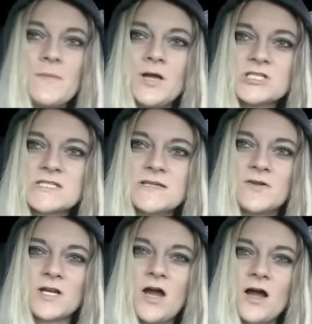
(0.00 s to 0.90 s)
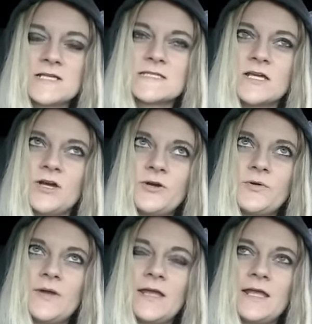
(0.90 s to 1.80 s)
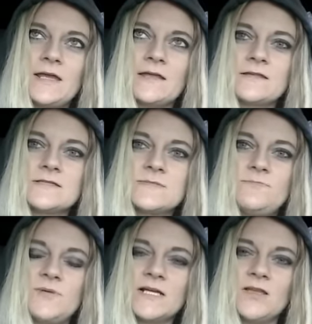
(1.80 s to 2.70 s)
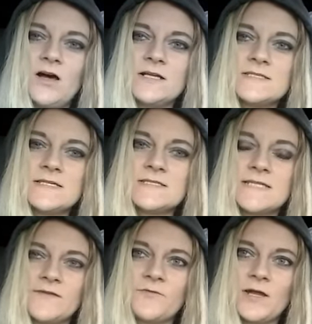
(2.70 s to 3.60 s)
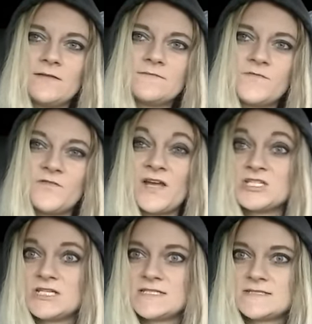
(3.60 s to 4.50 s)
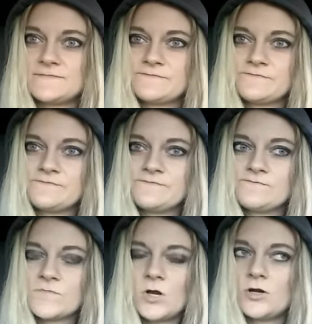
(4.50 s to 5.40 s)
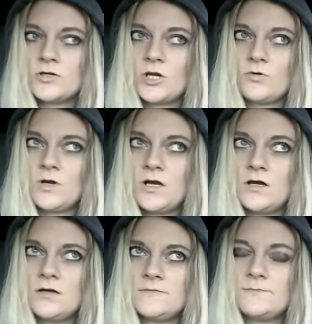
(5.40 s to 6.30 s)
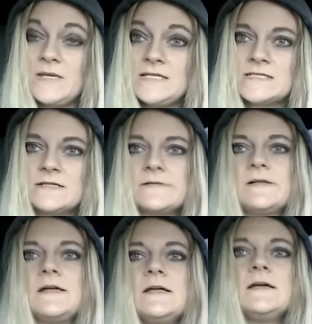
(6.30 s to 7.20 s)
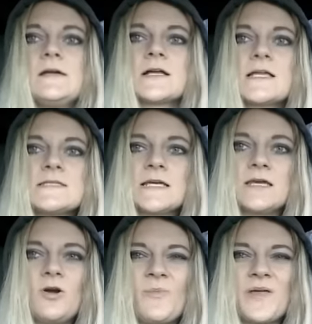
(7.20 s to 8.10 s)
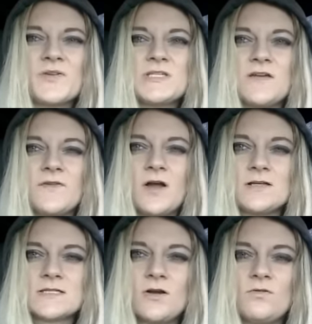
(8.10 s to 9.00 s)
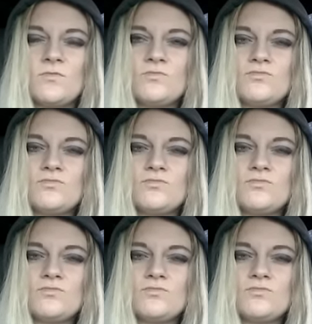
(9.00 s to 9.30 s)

Maybe I'll just go to Costco and Big Lots and Safeway for veggies. Or no, meat, because I get all my other stuff at Costco.